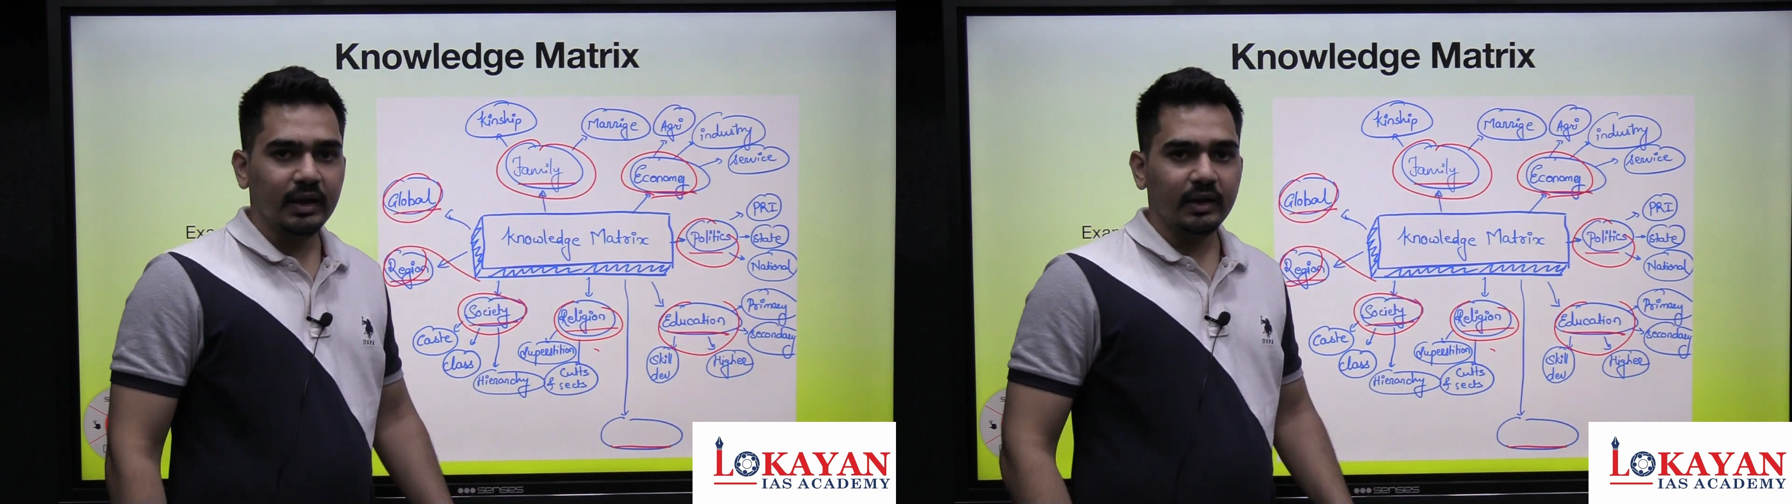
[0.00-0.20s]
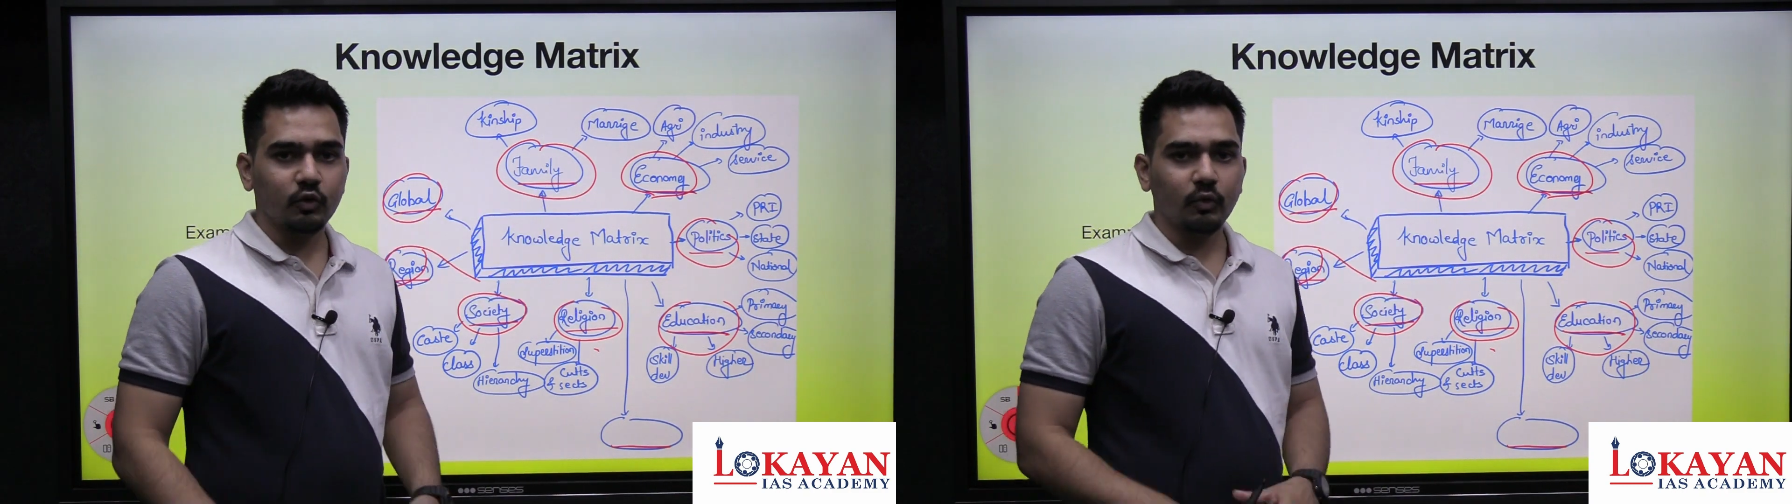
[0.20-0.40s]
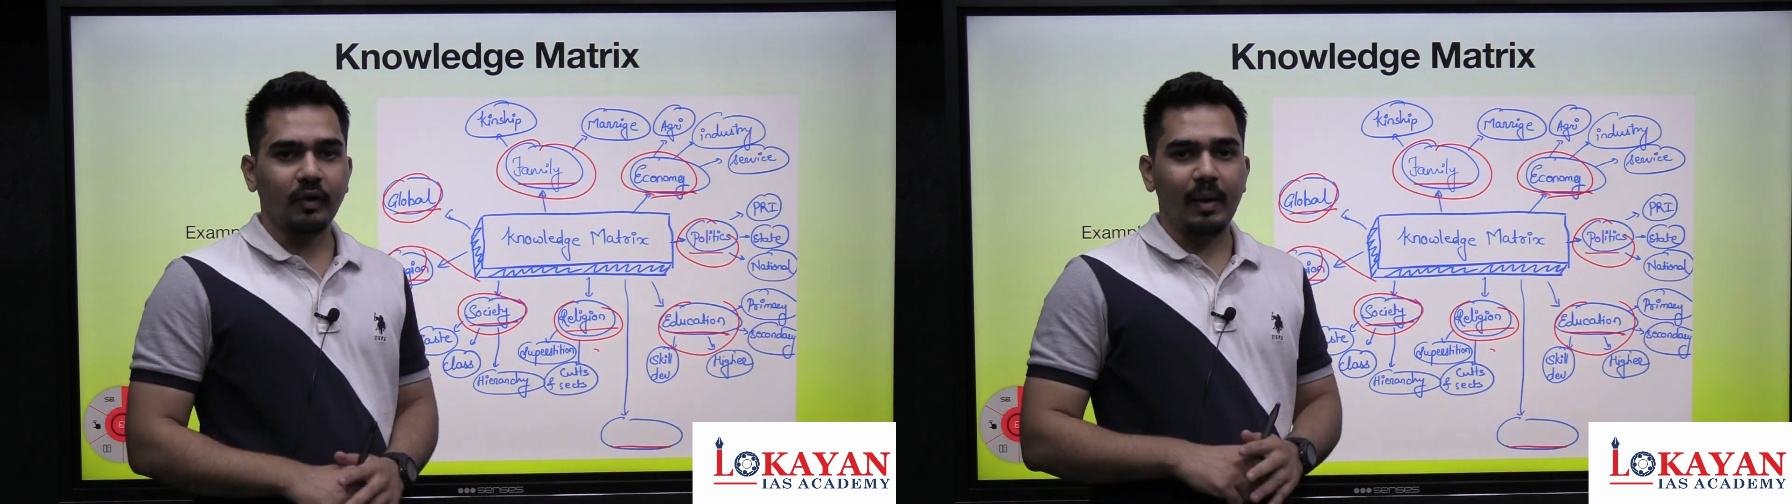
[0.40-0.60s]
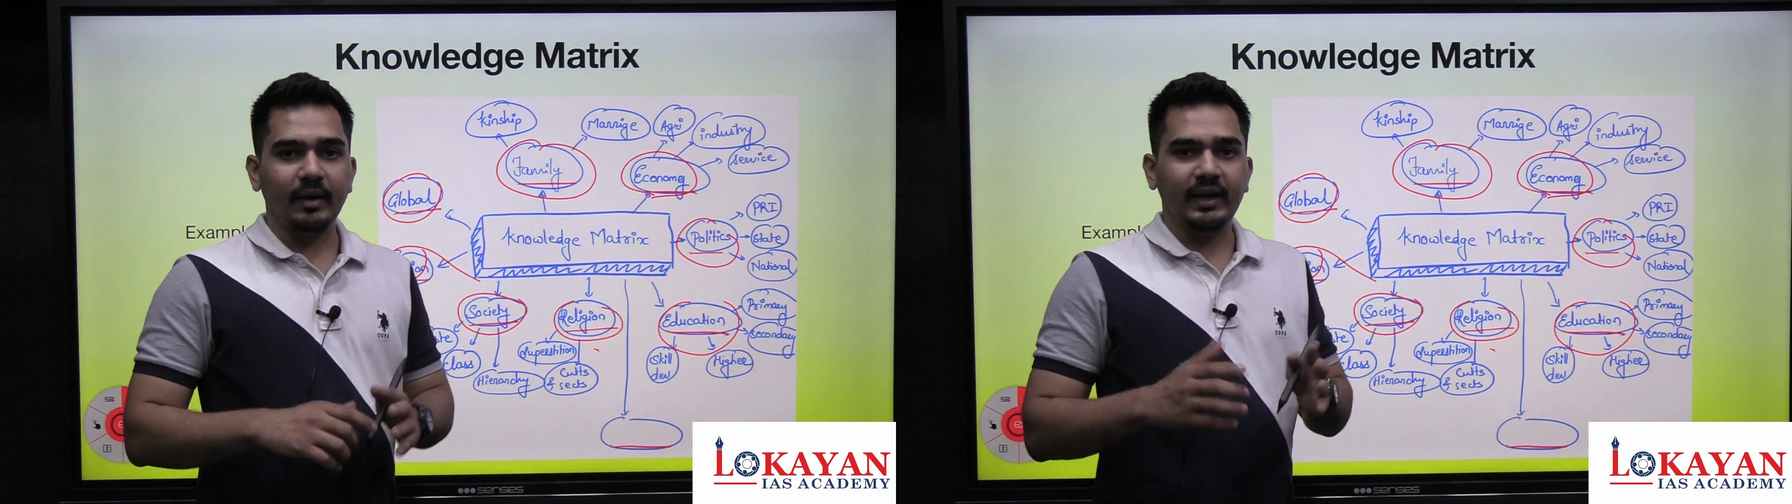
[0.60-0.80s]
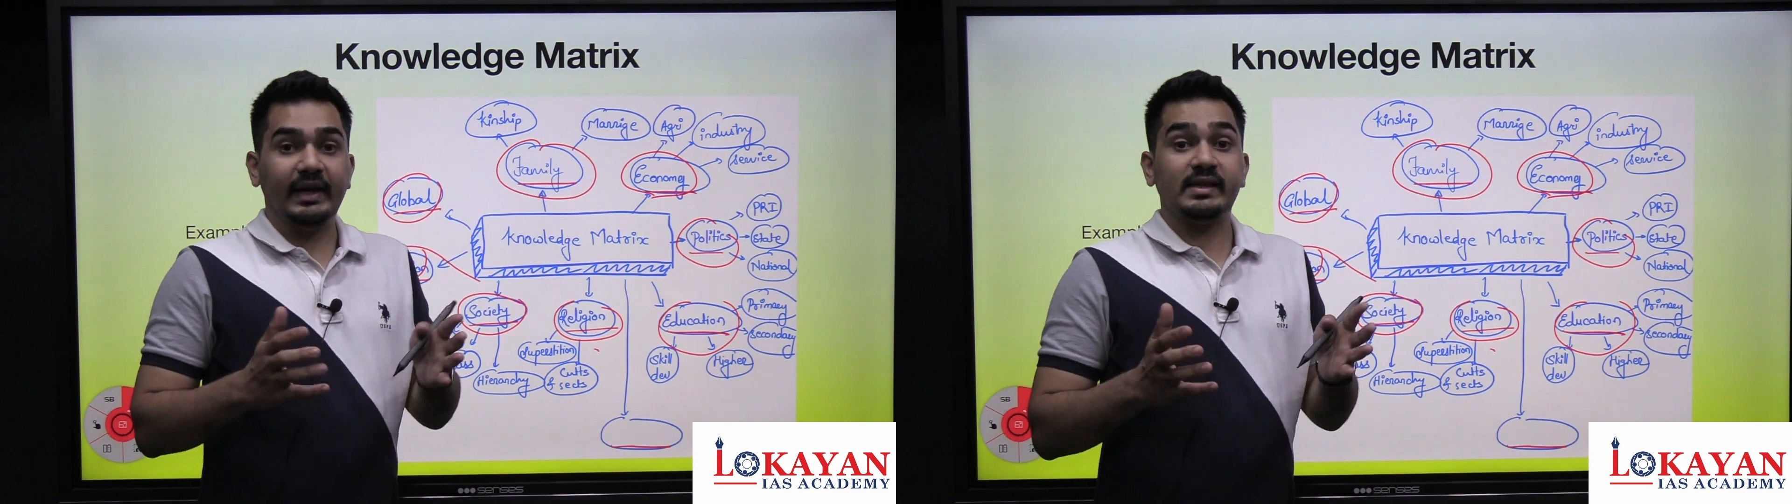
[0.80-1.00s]
So
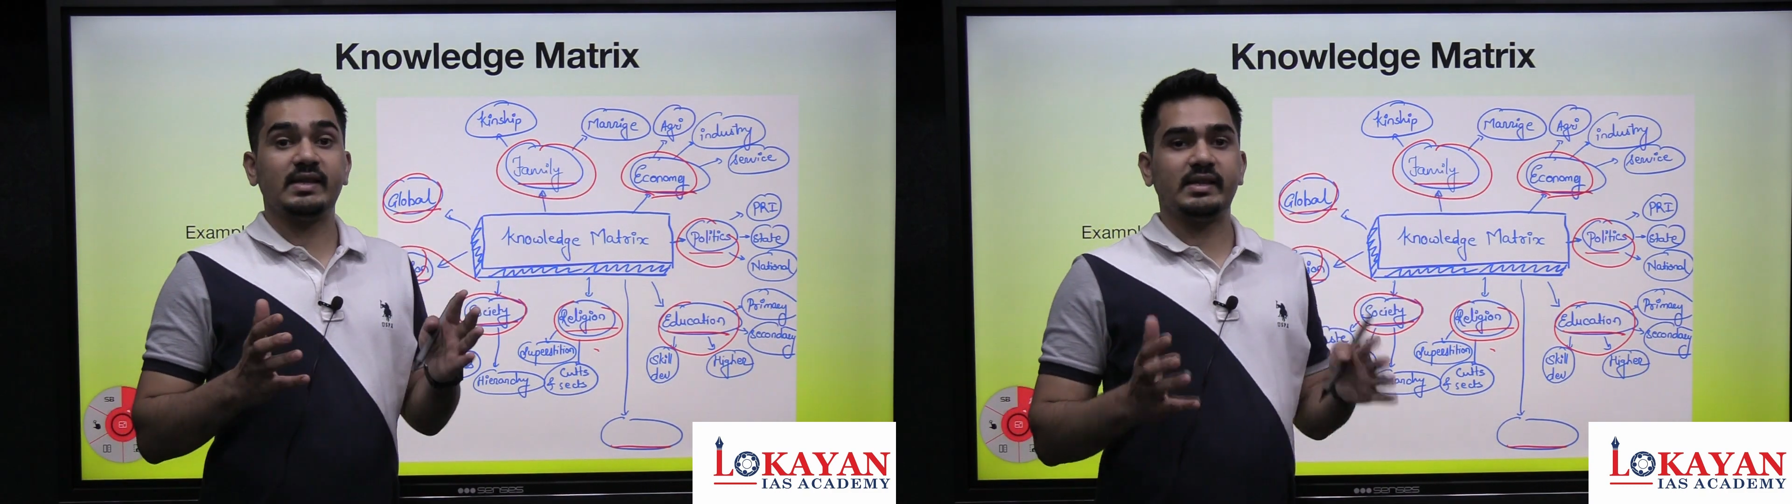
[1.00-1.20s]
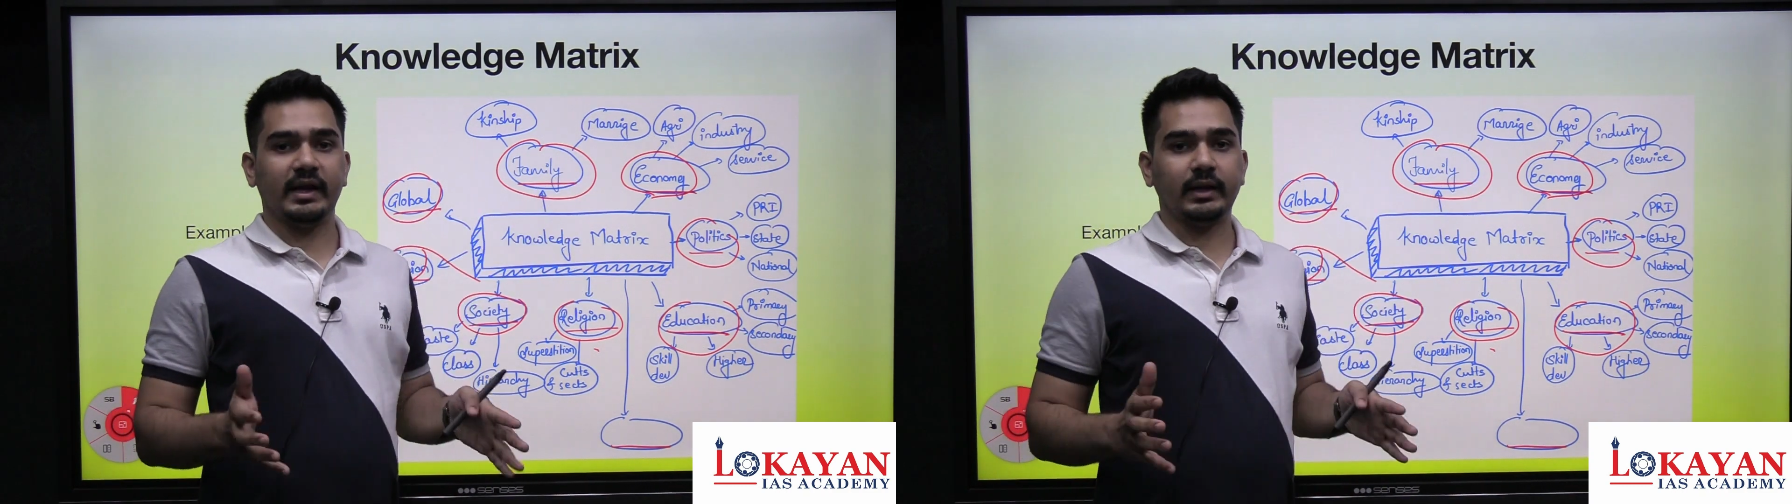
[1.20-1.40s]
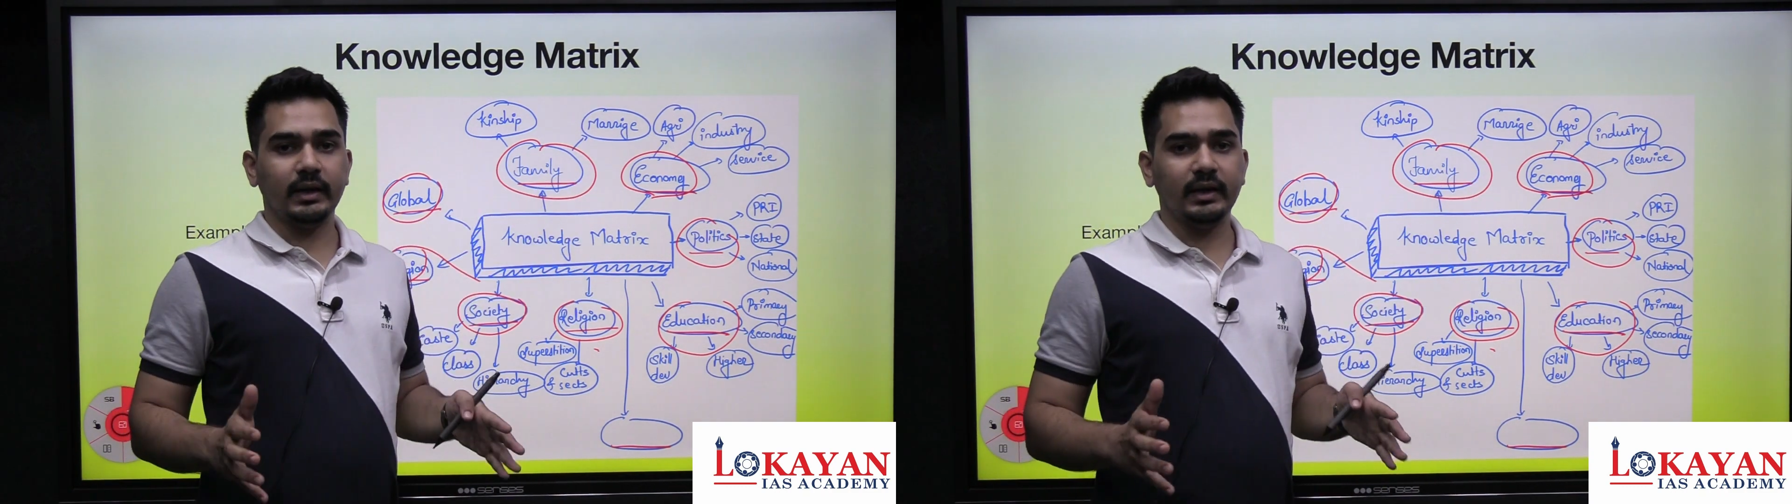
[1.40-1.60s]
family is a sector